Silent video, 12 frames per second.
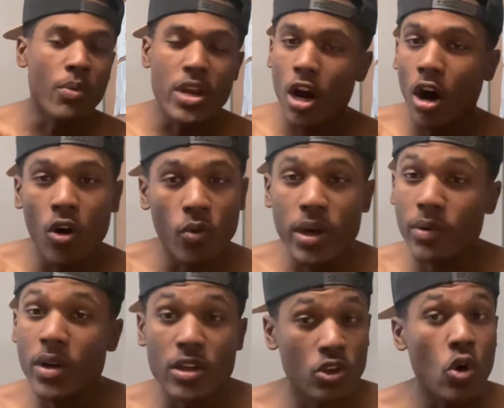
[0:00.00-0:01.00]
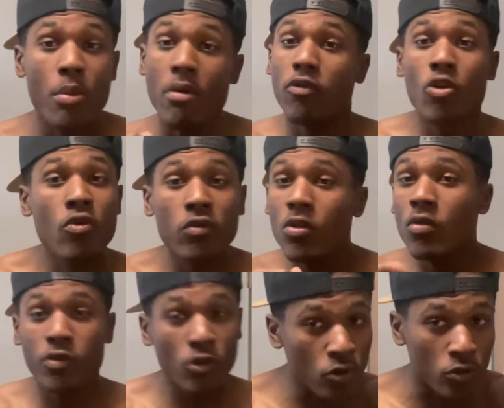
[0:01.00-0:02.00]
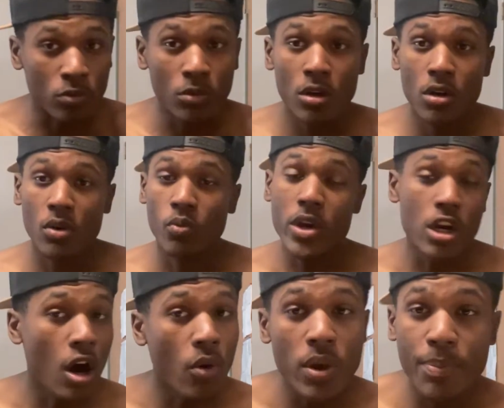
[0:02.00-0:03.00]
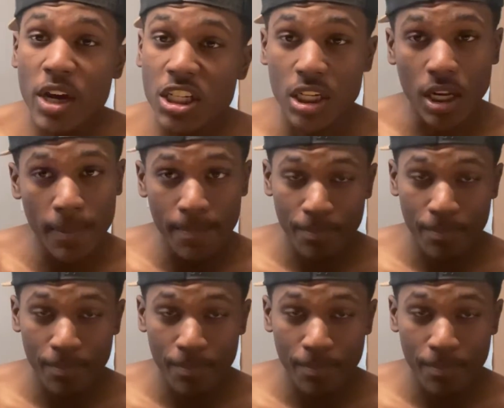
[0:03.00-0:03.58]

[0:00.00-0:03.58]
We gone. We, we zooming. Vroom, vroom, vroom. We gone. We pushing it.